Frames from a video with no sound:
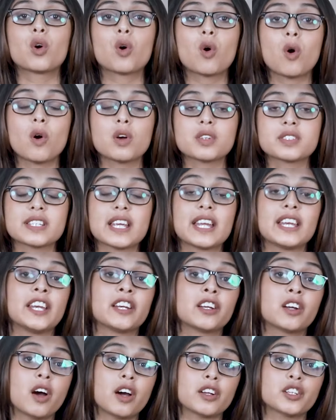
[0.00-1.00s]
cost and
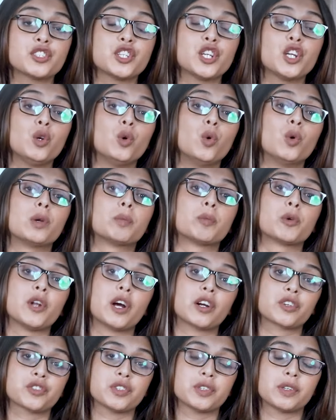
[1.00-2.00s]
encouraging local
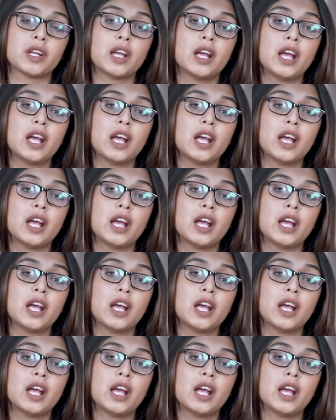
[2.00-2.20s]
production.